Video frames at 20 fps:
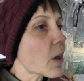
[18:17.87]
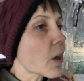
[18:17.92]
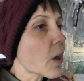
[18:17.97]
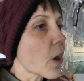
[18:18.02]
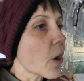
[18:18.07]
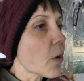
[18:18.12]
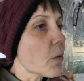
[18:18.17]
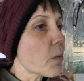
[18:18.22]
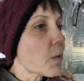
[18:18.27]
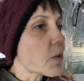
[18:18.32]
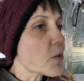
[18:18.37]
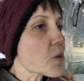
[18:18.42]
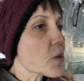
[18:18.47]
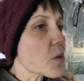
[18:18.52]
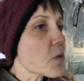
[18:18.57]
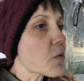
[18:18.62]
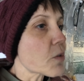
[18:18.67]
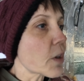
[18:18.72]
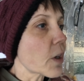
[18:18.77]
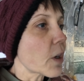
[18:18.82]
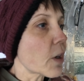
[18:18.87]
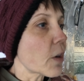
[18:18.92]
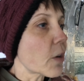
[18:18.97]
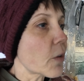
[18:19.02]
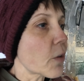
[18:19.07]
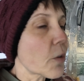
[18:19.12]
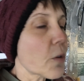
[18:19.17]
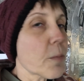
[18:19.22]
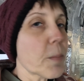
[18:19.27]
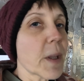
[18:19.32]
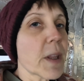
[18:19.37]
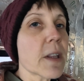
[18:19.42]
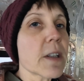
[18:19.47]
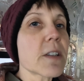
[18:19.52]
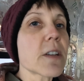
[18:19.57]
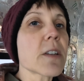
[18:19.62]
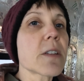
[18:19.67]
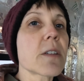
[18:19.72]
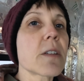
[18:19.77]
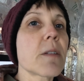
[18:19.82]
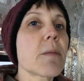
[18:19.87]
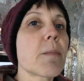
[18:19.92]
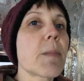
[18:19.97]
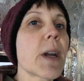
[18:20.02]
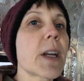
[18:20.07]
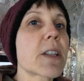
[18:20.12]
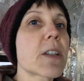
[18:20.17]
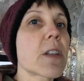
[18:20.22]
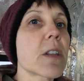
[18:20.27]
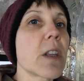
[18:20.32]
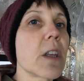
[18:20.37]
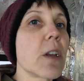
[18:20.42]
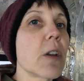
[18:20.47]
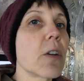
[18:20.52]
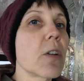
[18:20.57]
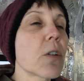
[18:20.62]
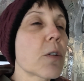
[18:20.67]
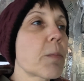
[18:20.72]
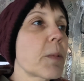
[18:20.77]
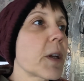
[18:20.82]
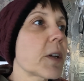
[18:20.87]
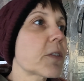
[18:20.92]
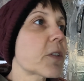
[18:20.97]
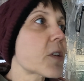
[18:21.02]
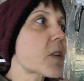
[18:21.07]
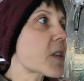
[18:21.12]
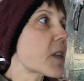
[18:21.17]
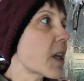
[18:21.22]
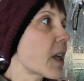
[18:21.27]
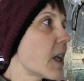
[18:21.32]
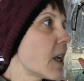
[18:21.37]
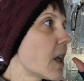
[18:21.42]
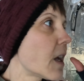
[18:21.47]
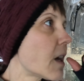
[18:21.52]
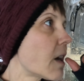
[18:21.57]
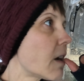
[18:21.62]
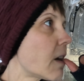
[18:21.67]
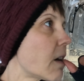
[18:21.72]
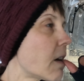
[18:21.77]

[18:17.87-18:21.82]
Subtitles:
go with the soldering iron on a bit that doesn't matter, that you're not going to be able to see,